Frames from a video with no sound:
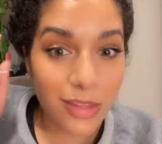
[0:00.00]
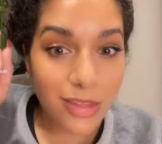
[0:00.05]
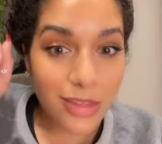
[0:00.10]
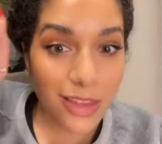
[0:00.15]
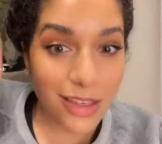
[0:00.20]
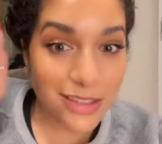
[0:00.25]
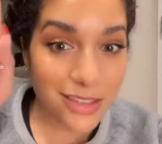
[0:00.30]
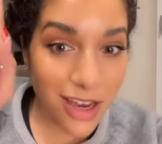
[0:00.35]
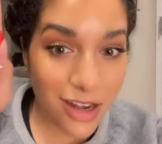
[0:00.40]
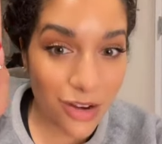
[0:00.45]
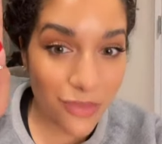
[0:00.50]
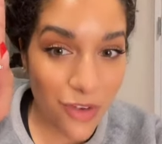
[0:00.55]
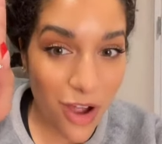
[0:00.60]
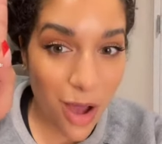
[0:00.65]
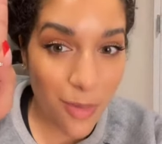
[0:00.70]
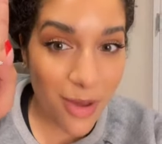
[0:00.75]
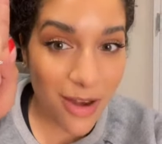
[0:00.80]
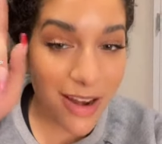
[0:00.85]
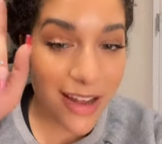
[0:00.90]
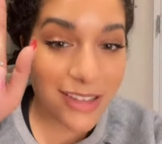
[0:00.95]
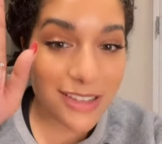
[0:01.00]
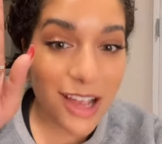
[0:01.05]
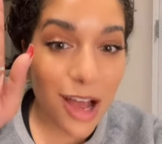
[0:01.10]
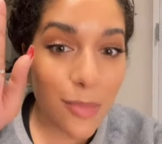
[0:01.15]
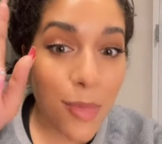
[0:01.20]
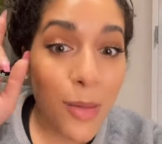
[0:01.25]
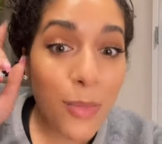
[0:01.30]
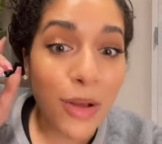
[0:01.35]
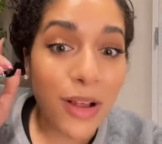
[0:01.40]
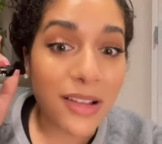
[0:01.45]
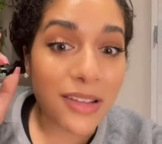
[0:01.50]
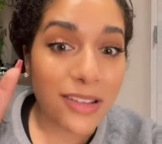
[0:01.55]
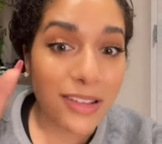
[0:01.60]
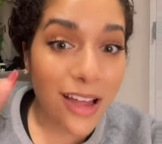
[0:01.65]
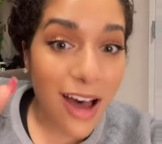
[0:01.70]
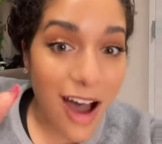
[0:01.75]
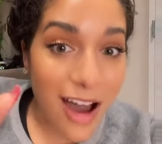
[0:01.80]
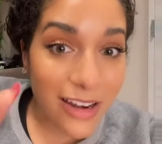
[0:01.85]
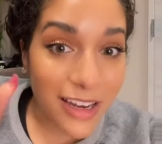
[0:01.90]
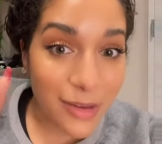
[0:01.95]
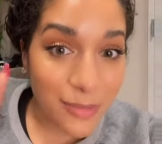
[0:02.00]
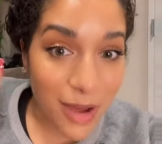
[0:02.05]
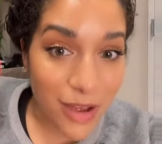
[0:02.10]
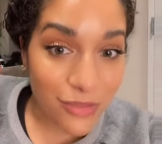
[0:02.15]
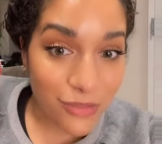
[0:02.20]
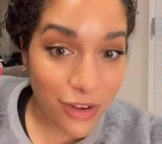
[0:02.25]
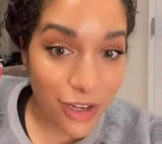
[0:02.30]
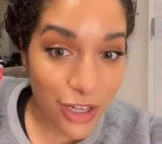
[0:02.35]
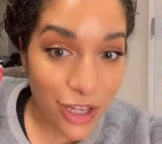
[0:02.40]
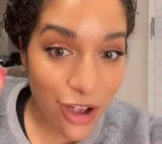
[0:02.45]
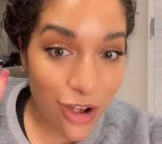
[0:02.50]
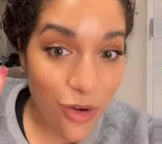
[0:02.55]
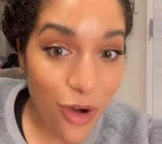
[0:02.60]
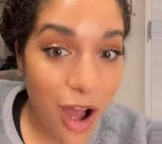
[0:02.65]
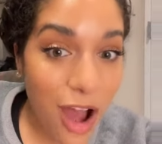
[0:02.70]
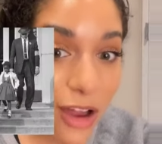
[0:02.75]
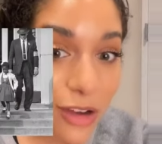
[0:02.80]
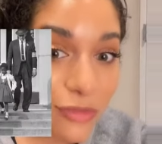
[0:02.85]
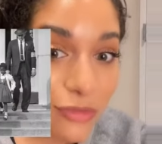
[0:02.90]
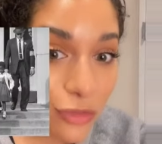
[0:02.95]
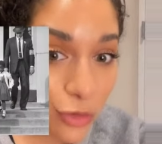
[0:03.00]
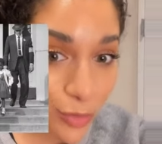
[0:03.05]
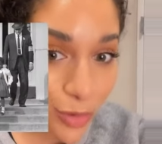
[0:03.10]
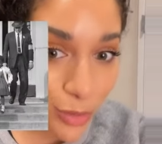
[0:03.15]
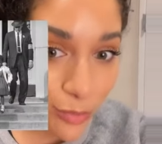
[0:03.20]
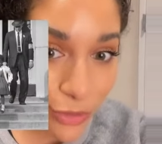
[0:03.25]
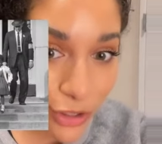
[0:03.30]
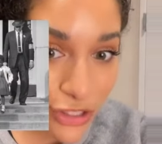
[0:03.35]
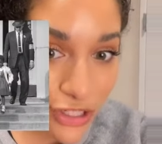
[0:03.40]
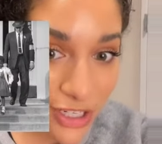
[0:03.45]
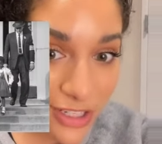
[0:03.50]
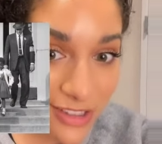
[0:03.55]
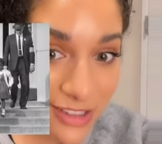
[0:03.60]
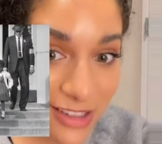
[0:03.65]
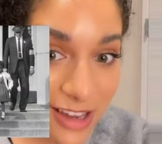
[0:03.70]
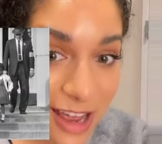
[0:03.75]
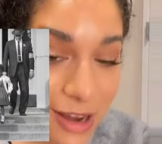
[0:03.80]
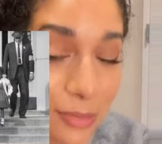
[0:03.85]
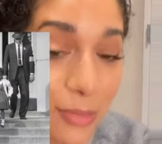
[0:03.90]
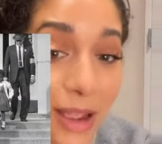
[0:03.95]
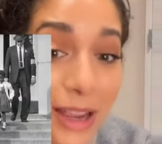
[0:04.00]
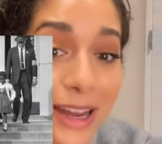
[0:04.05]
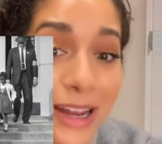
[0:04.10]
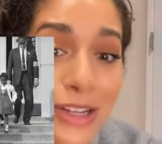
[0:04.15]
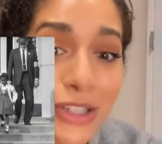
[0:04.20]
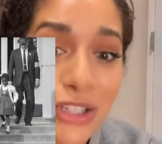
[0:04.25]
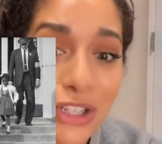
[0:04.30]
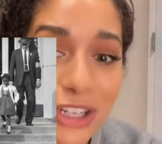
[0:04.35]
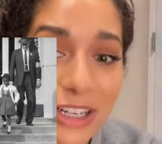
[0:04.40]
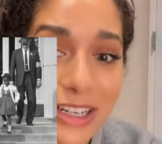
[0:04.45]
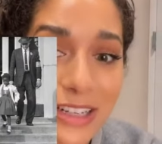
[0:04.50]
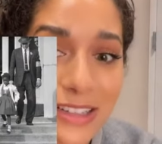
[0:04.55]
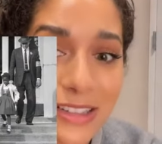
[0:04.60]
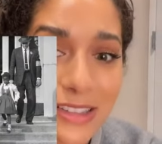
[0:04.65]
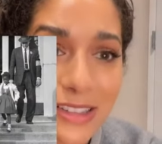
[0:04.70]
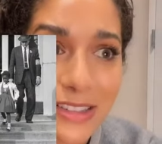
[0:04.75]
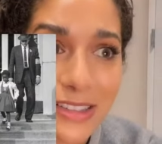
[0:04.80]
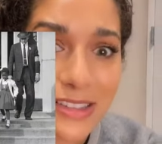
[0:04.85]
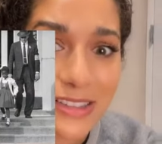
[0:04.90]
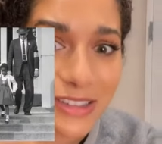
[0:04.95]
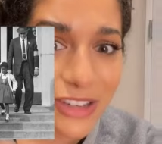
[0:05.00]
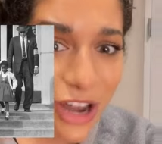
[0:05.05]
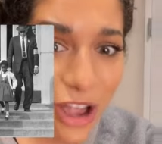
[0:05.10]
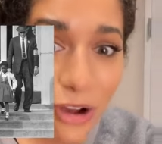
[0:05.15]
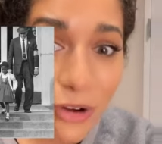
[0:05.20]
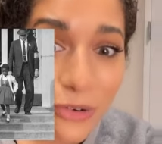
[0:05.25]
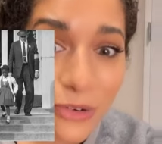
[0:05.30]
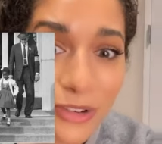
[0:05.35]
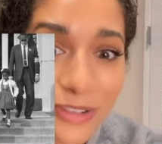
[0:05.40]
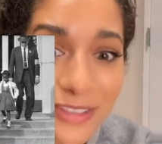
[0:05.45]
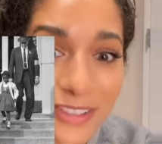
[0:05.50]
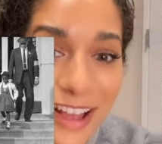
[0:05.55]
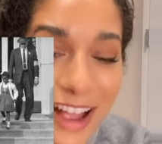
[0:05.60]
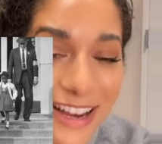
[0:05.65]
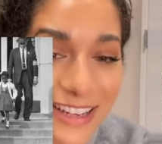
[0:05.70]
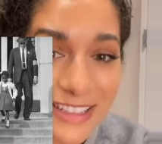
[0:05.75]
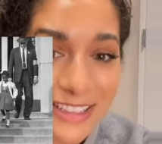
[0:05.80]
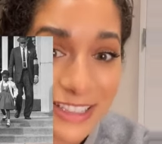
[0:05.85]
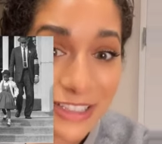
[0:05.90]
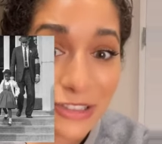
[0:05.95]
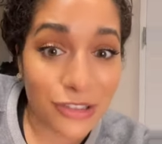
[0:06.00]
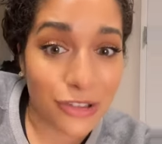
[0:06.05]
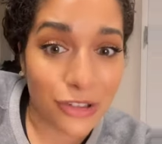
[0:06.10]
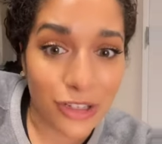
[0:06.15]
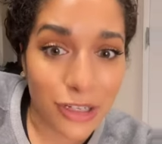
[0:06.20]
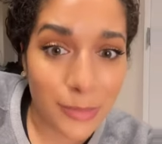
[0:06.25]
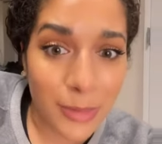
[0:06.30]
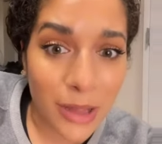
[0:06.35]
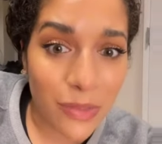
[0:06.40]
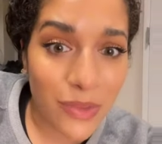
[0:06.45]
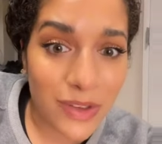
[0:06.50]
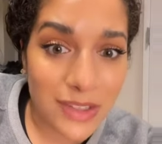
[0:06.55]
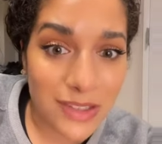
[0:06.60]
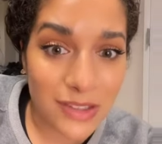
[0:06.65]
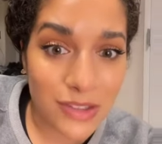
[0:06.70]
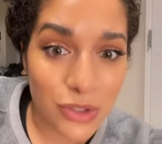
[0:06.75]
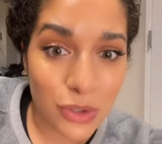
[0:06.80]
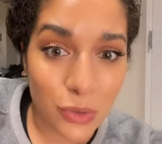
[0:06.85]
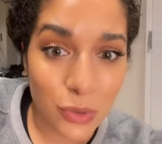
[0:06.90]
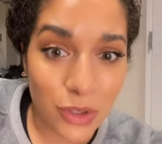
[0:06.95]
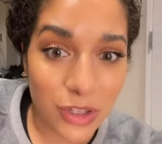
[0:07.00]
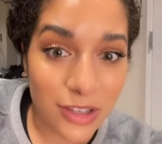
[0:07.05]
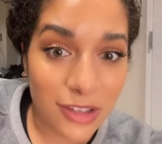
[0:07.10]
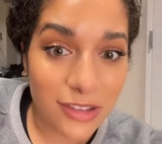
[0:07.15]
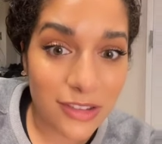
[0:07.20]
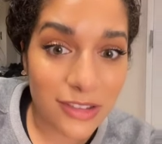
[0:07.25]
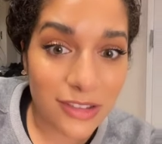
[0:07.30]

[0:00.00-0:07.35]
This kind of comment has come up a lot in my video on Ruby Bridges, and my answer is no, I didn't learn about this in school.